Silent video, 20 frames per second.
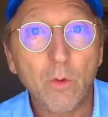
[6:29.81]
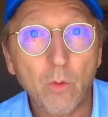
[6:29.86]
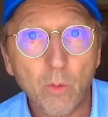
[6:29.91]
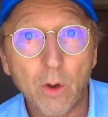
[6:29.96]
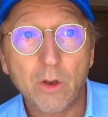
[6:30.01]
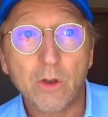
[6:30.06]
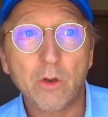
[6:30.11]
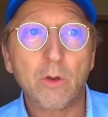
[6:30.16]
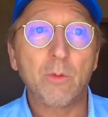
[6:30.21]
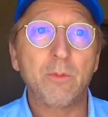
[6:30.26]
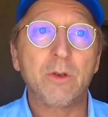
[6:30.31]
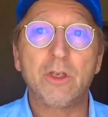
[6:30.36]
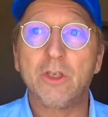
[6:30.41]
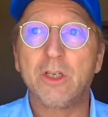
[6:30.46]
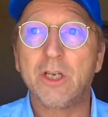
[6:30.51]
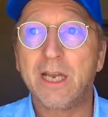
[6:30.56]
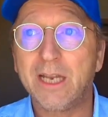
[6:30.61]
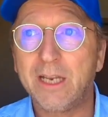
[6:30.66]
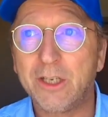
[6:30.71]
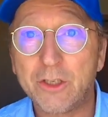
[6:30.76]
what could be
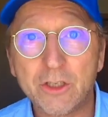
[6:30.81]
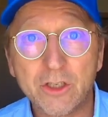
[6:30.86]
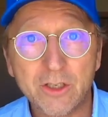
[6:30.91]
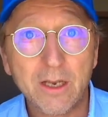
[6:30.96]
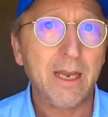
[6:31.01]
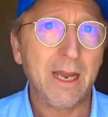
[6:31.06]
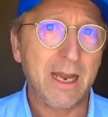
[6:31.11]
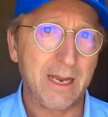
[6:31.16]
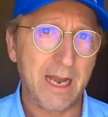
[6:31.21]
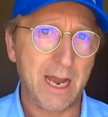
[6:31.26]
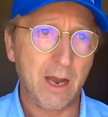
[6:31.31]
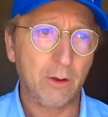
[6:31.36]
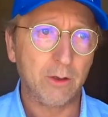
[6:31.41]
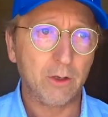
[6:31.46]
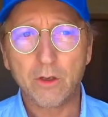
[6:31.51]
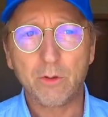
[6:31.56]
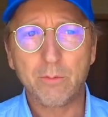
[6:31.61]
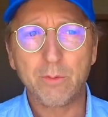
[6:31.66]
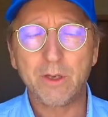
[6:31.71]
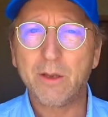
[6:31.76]
changed, and how it
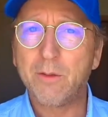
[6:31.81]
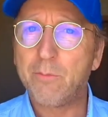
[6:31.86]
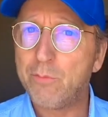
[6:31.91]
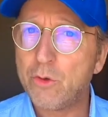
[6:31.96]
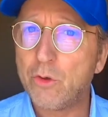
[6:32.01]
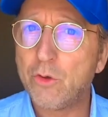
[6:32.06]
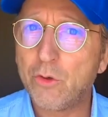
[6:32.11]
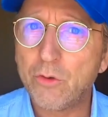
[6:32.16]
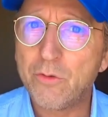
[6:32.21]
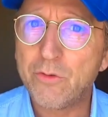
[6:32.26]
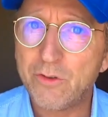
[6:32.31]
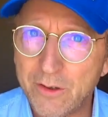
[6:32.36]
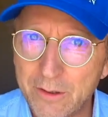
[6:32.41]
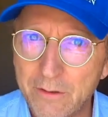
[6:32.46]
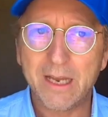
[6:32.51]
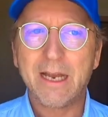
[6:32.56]
could be improved.